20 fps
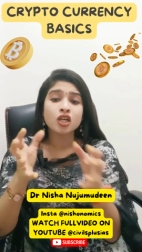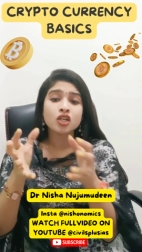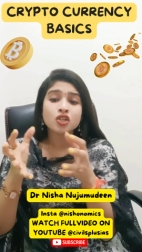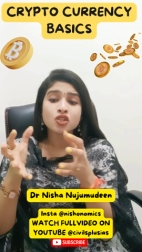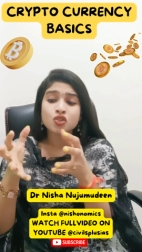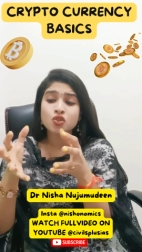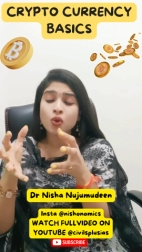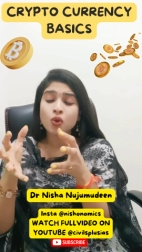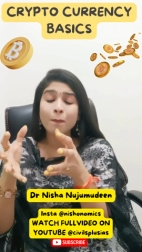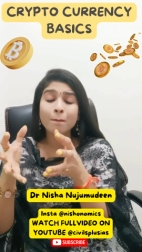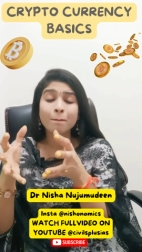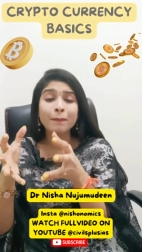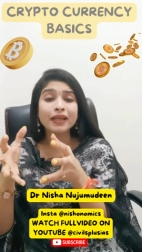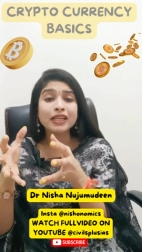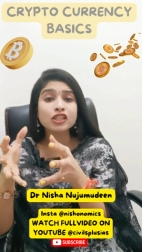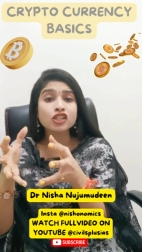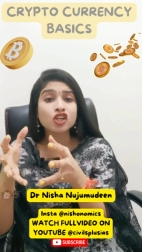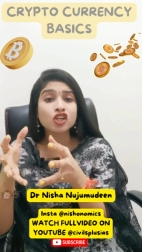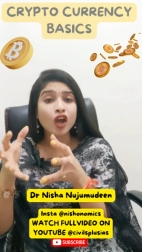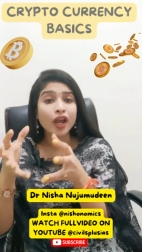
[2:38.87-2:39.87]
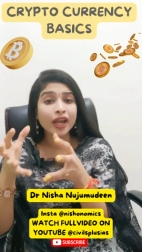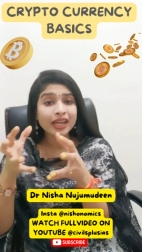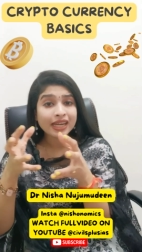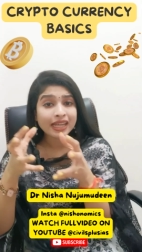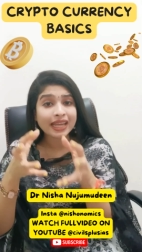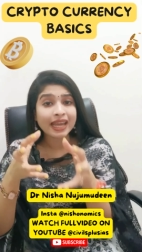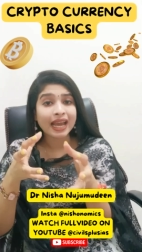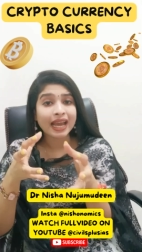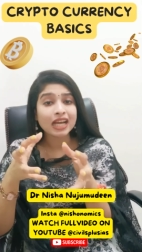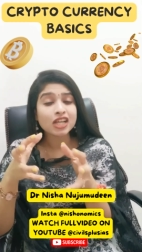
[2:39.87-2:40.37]
So Bitcoin
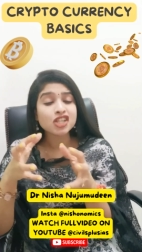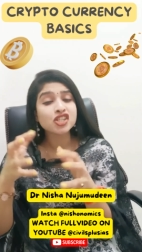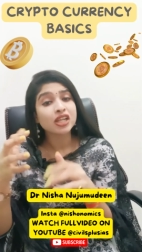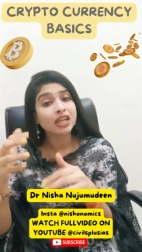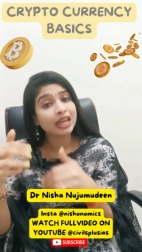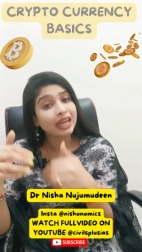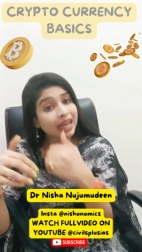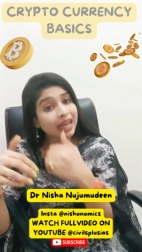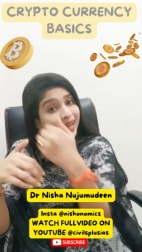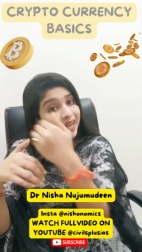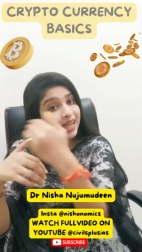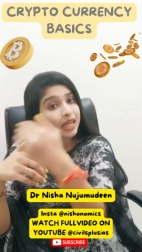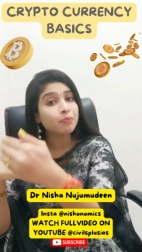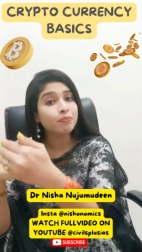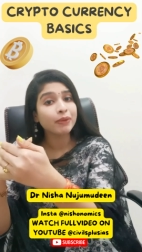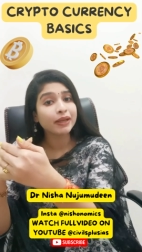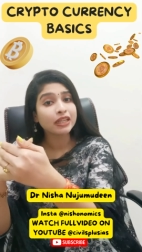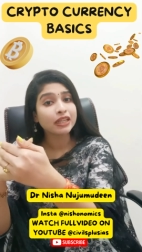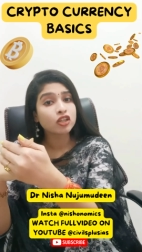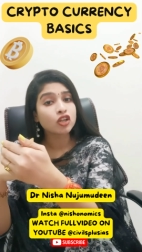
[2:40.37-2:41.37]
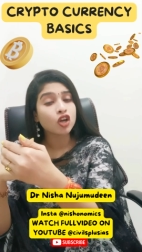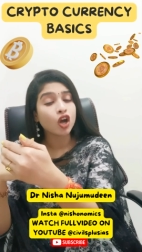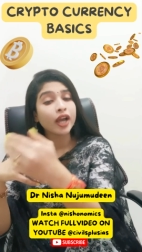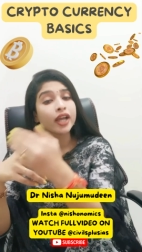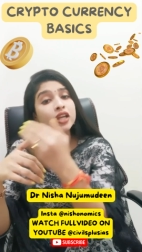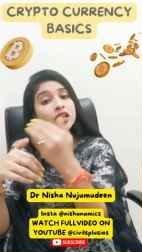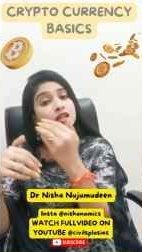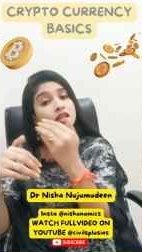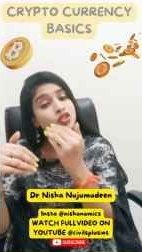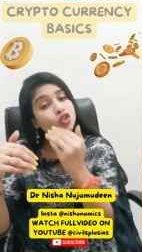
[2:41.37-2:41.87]
Cash, like
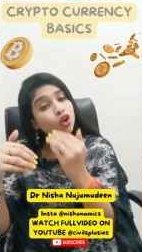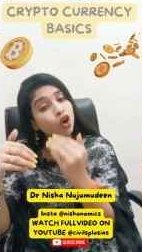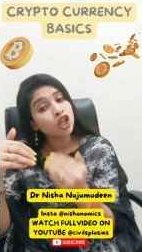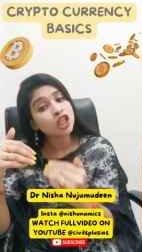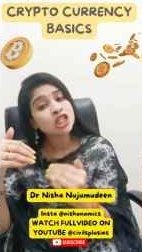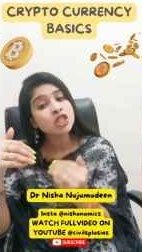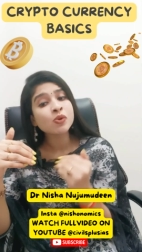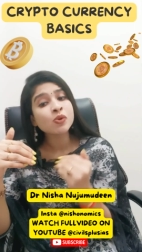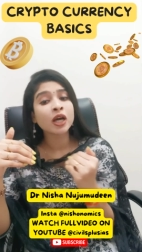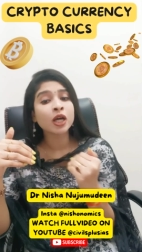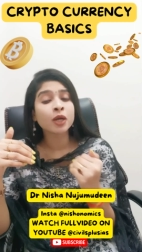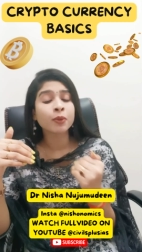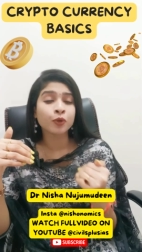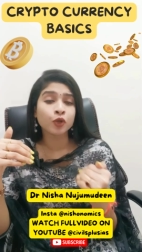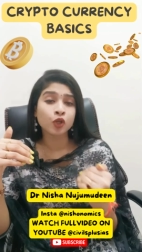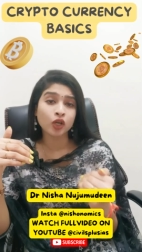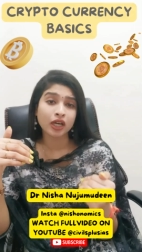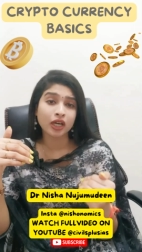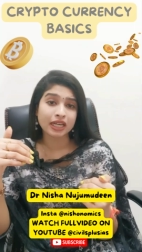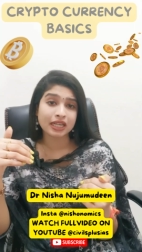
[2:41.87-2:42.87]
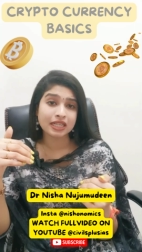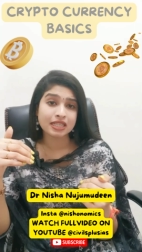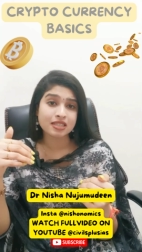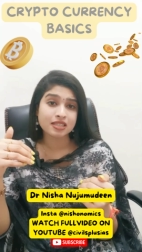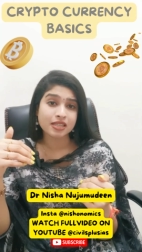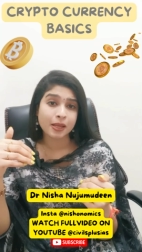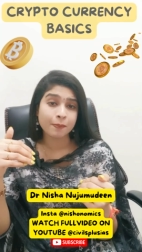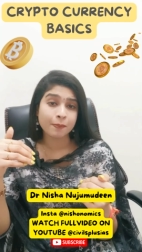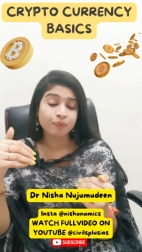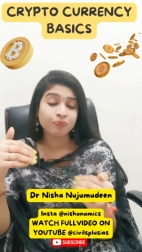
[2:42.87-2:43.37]
Bitcoin, is also a
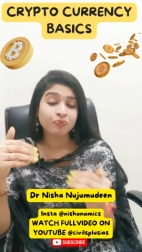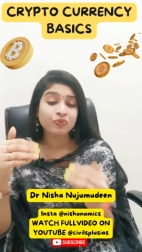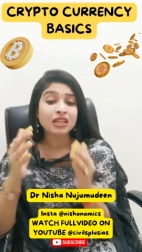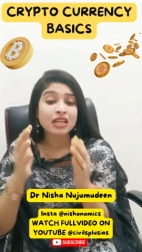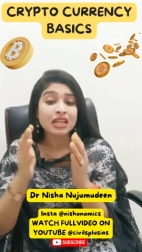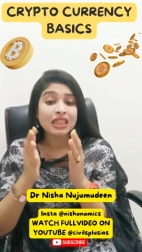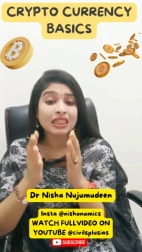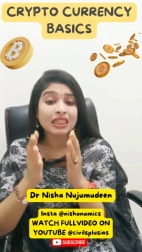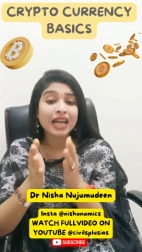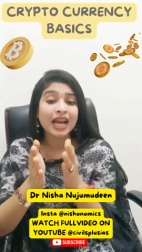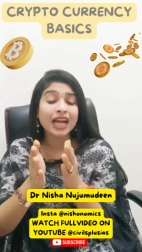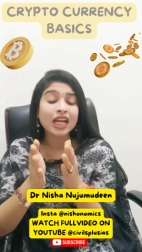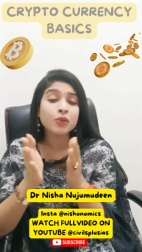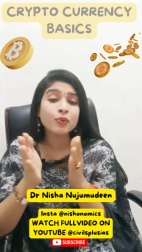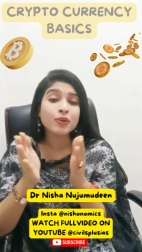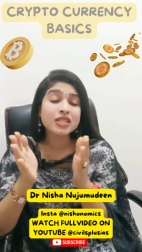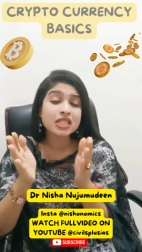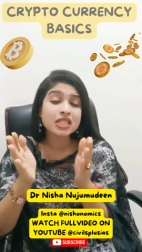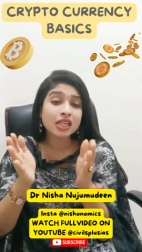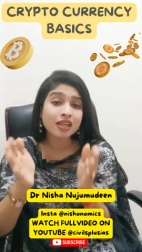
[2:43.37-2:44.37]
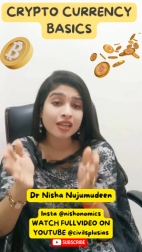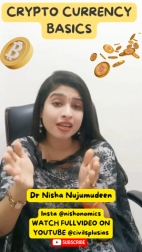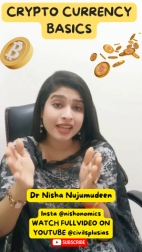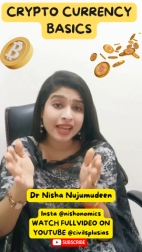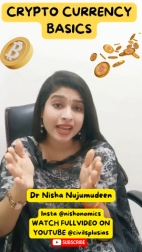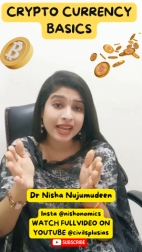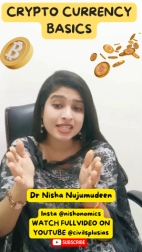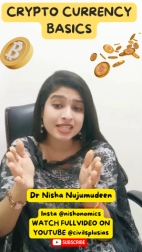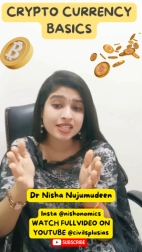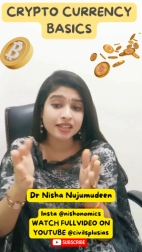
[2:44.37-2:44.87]
cryptocurrency that was
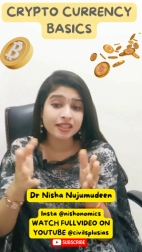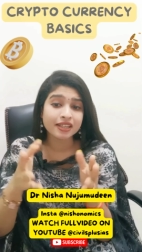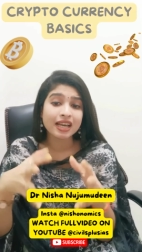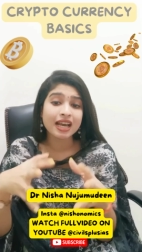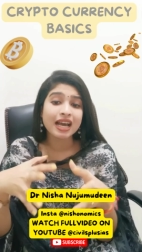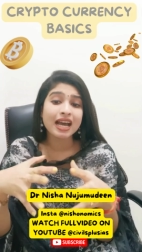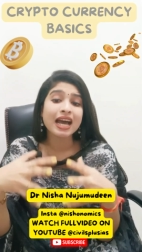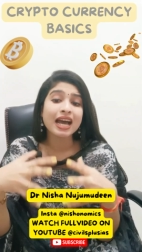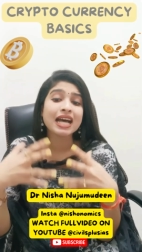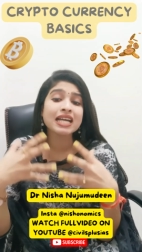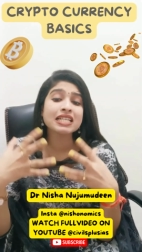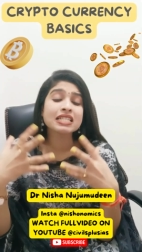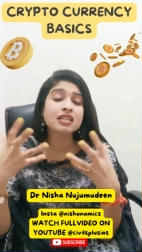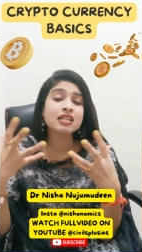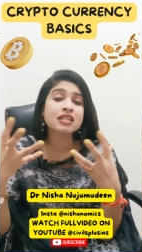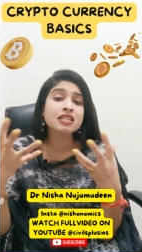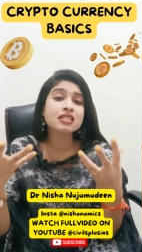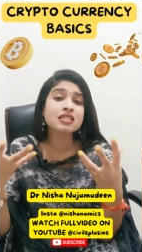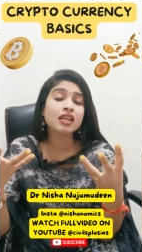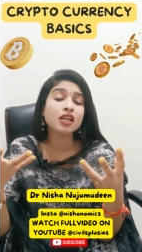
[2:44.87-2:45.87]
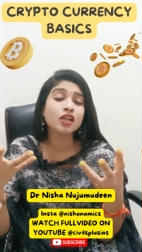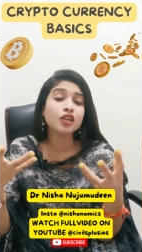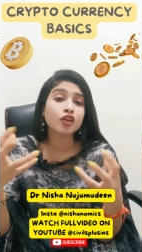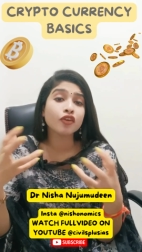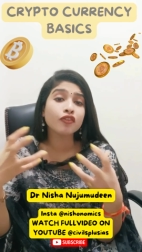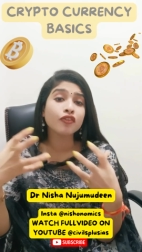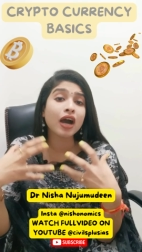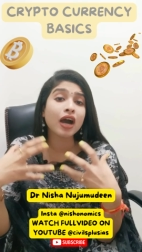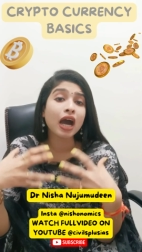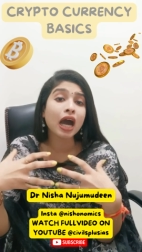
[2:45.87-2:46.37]
created as a result
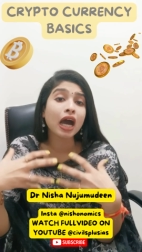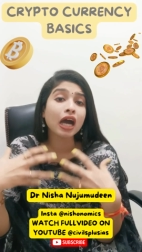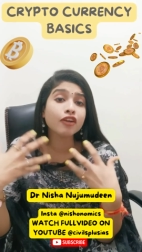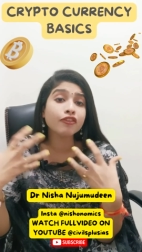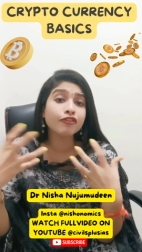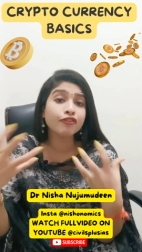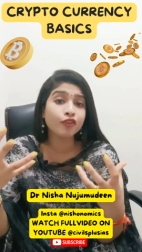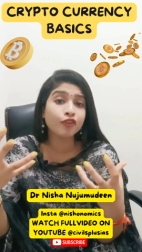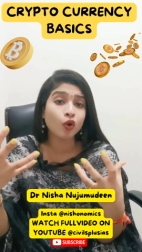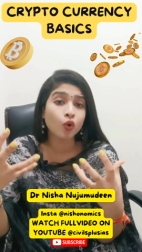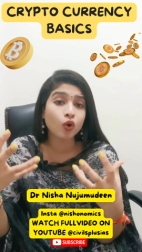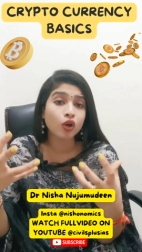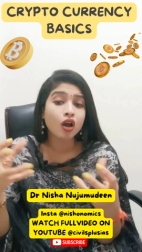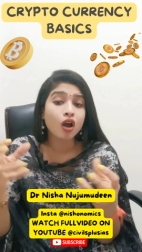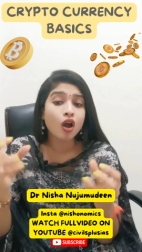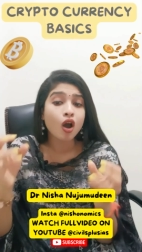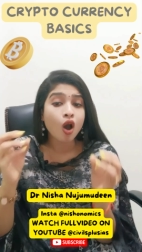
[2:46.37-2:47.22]
of hard fork